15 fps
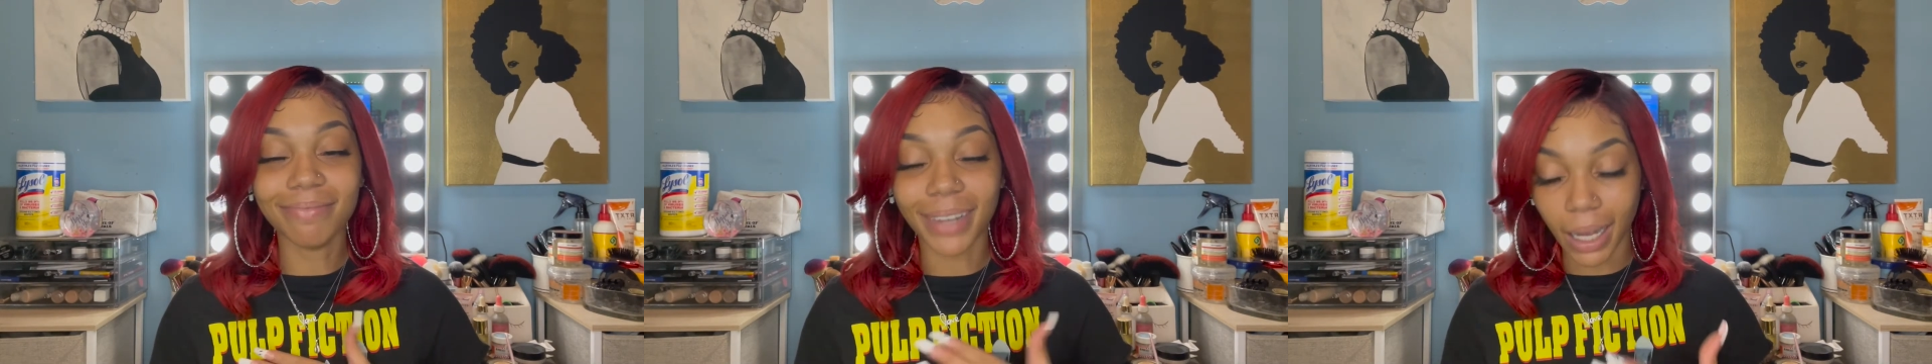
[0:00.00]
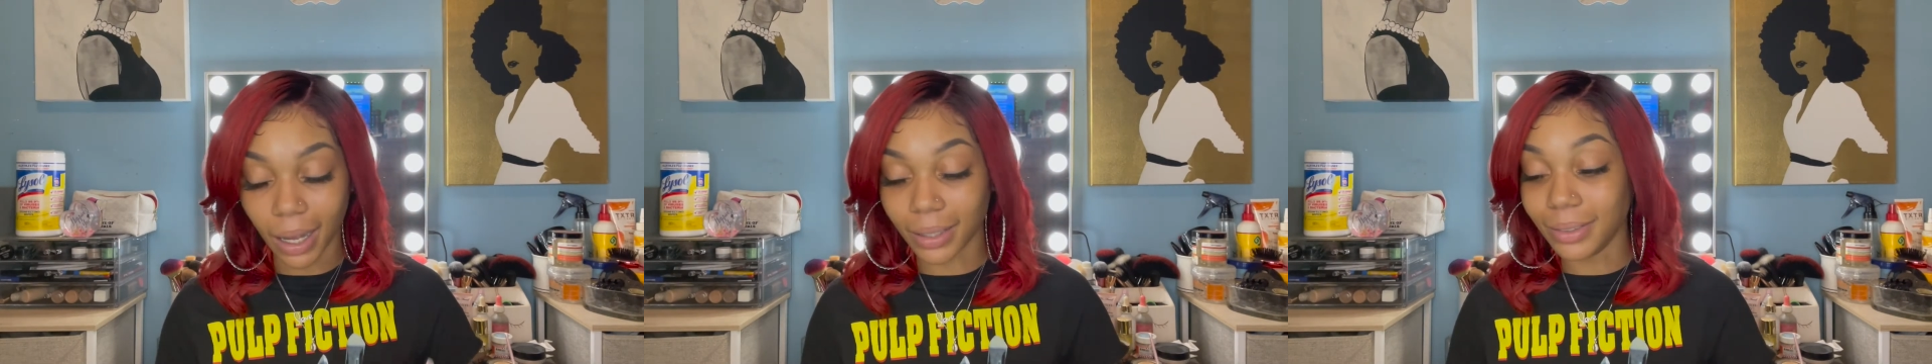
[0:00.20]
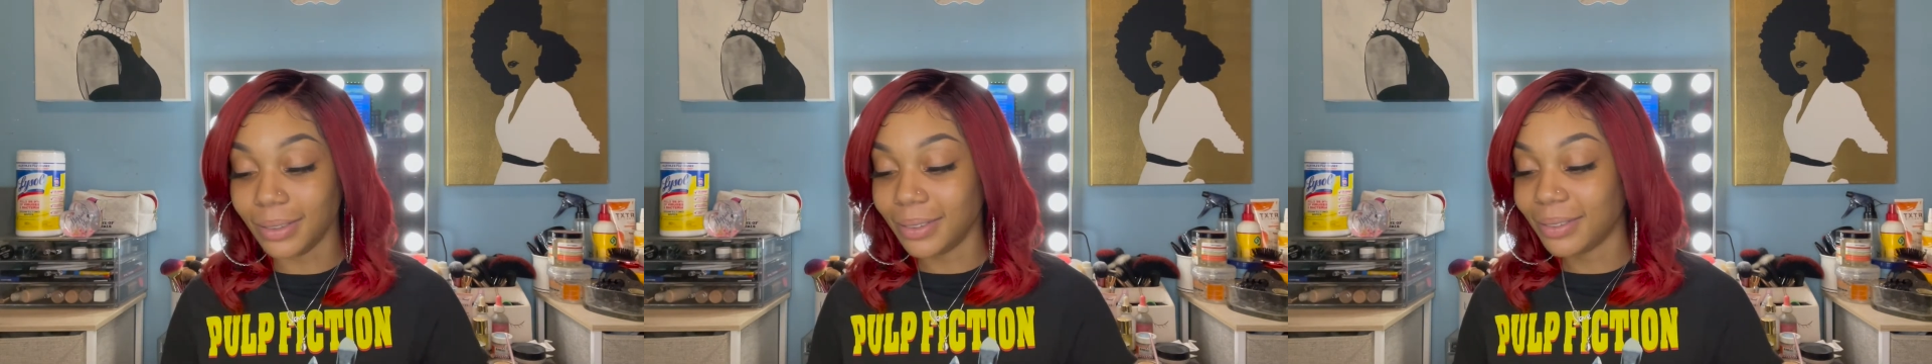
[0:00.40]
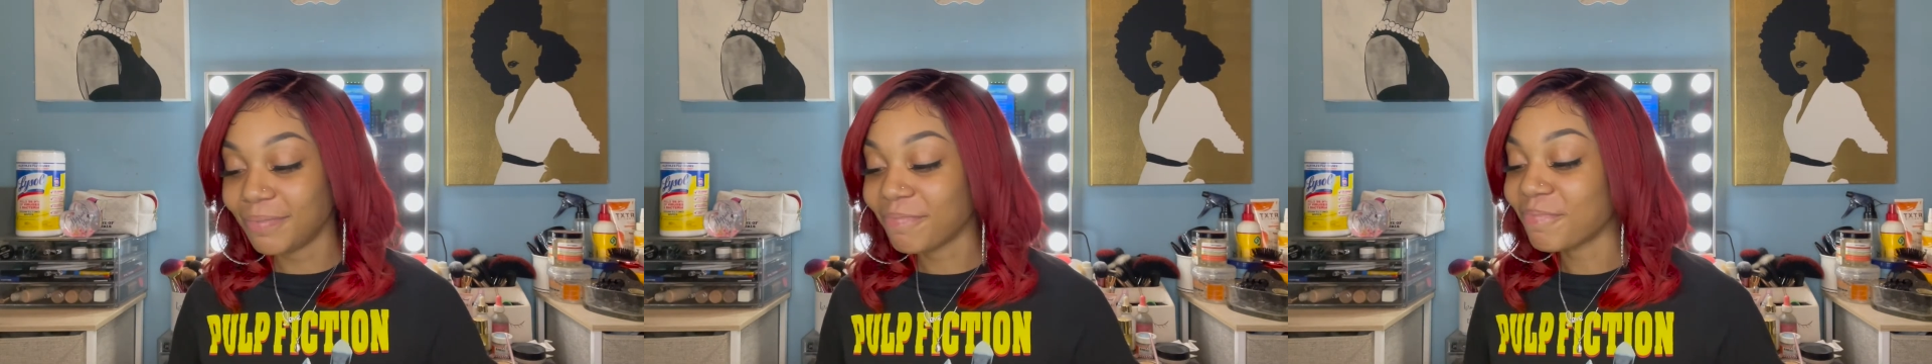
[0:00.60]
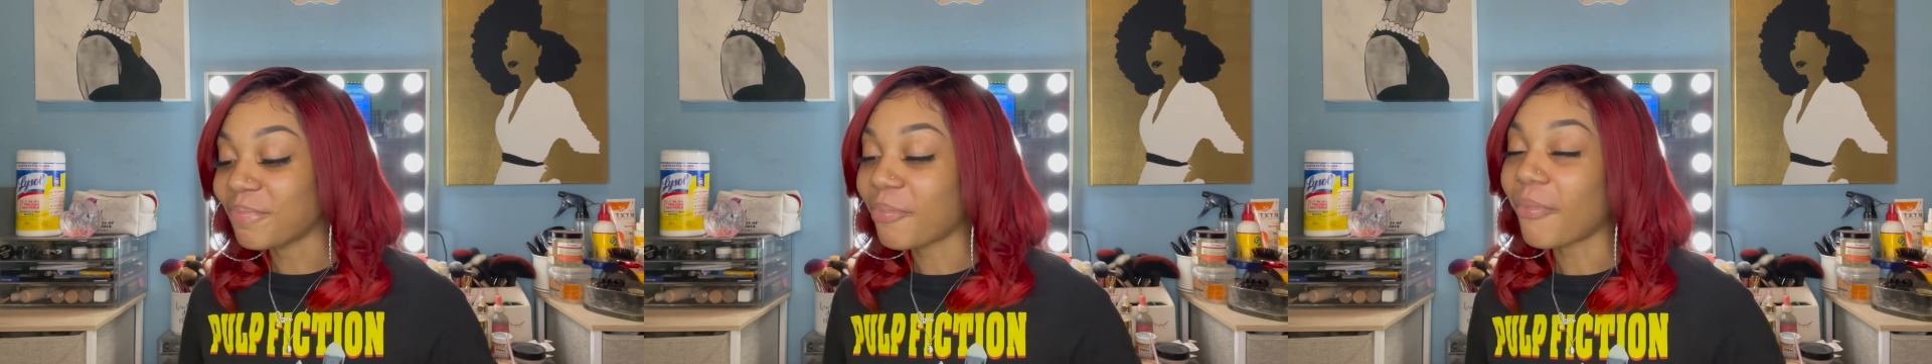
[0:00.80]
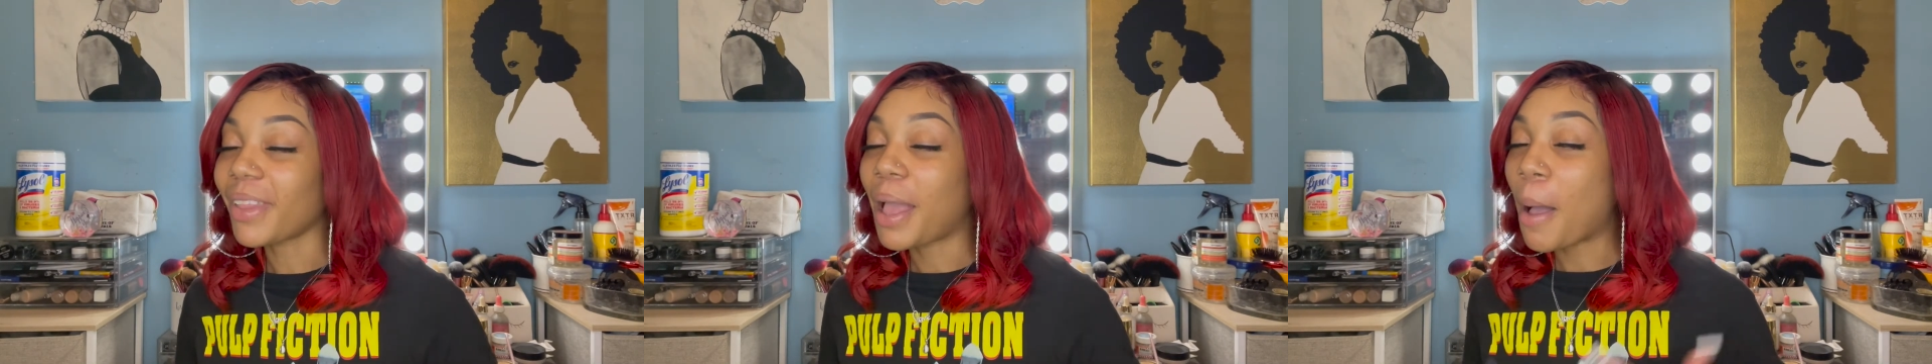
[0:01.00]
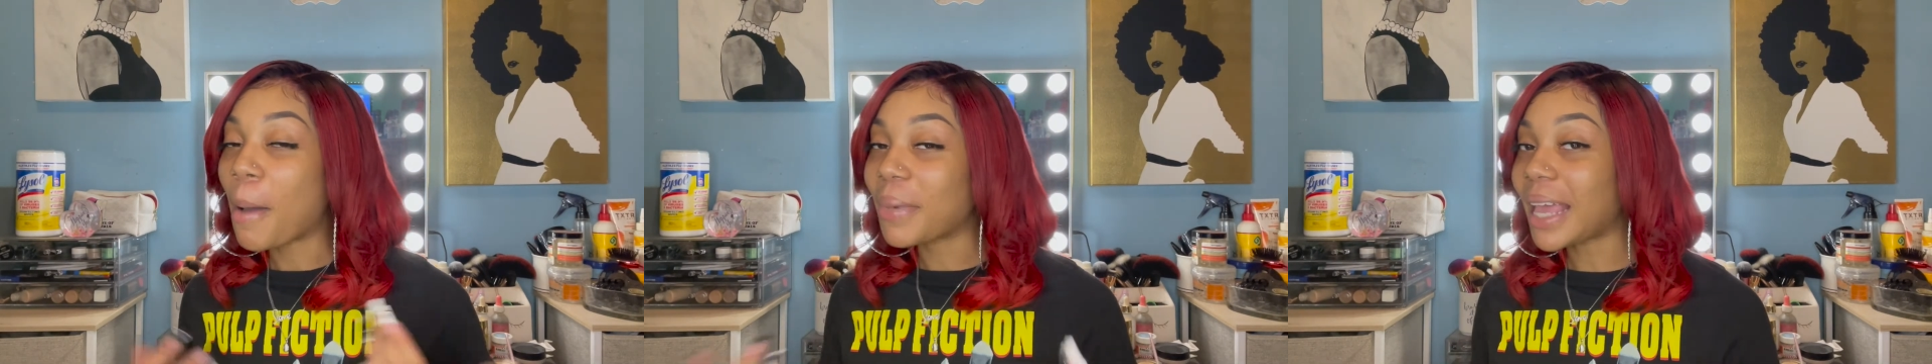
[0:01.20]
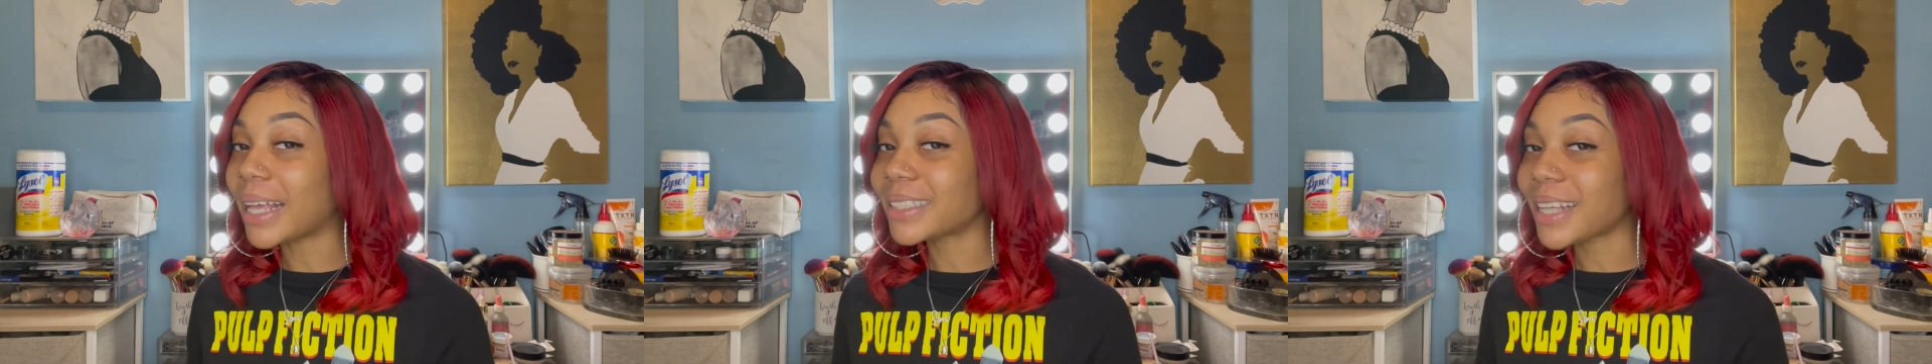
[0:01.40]
But
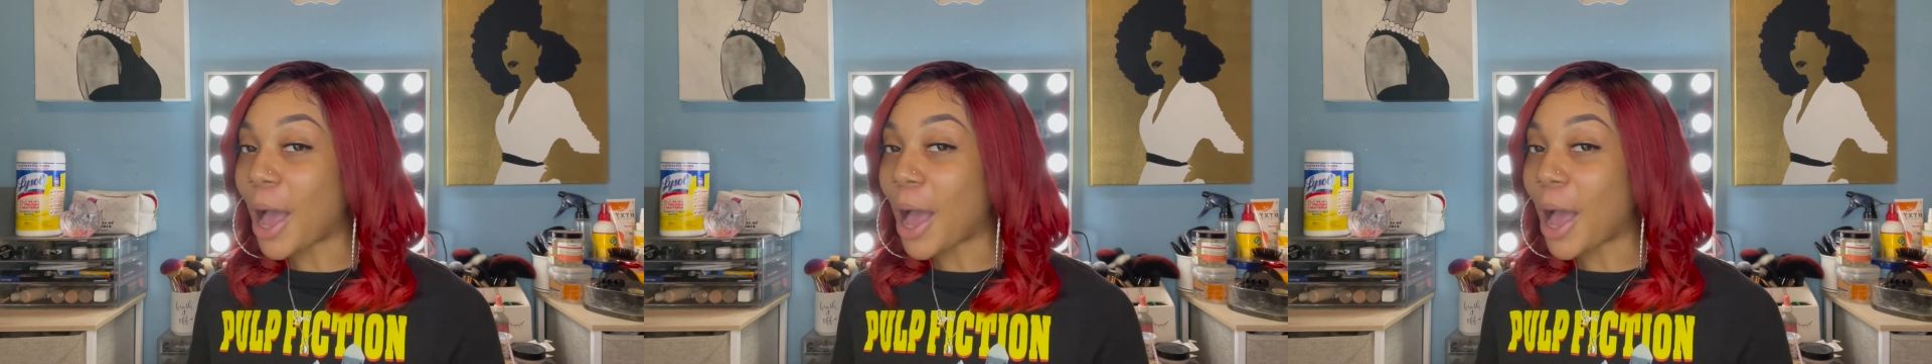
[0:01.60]
yes,